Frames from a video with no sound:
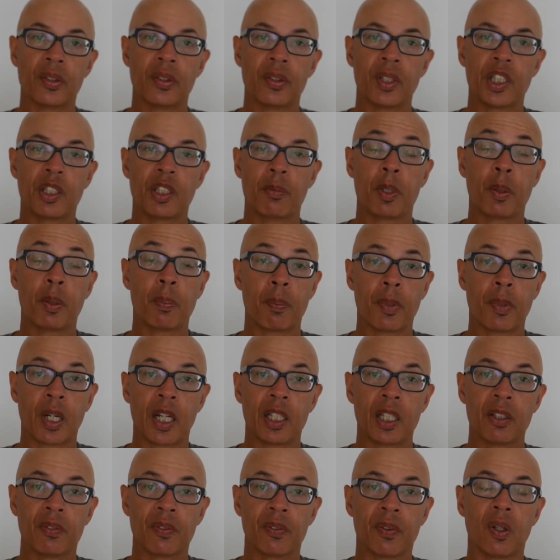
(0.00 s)
need to be
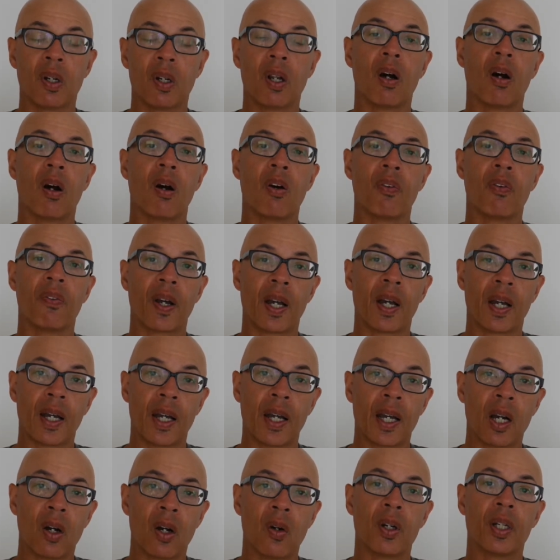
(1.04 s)
mindful of
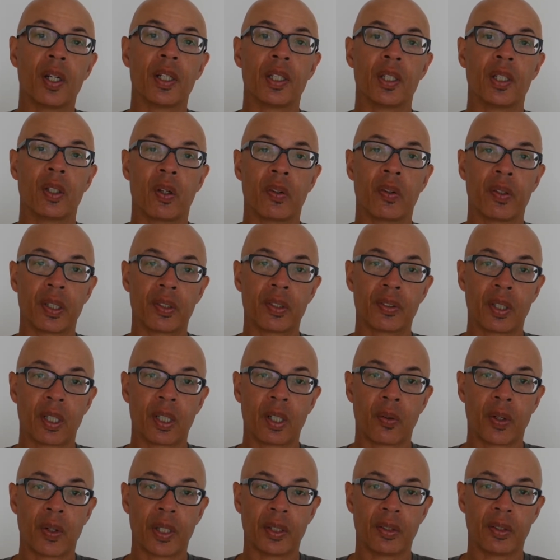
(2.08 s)
how you are
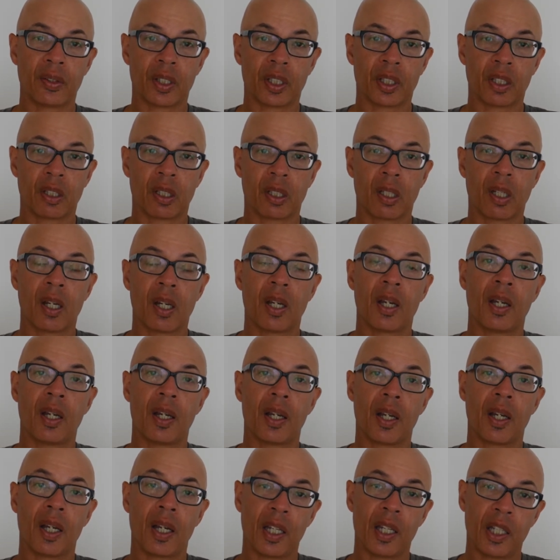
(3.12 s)
accelerating.
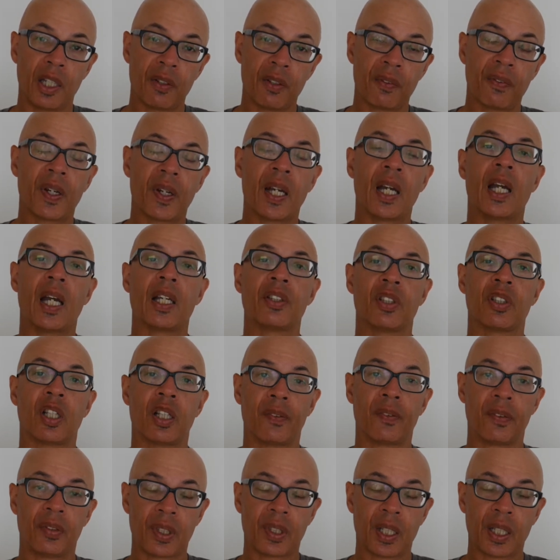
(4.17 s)
If, as I've
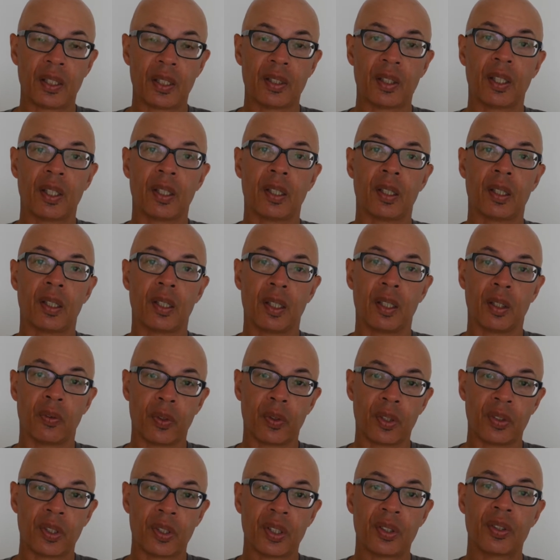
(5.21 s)
said, the
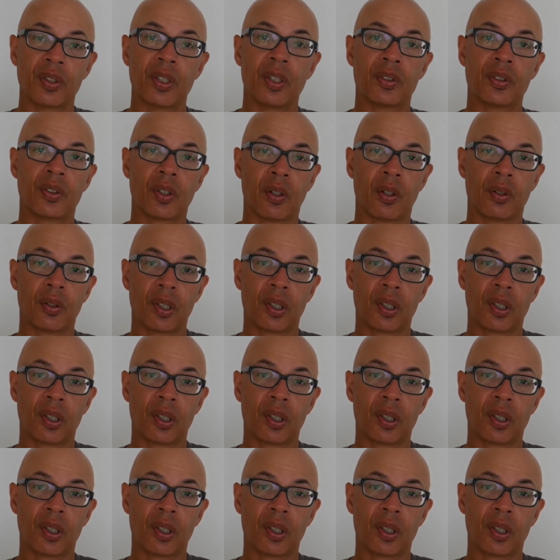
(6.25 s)
resistance on the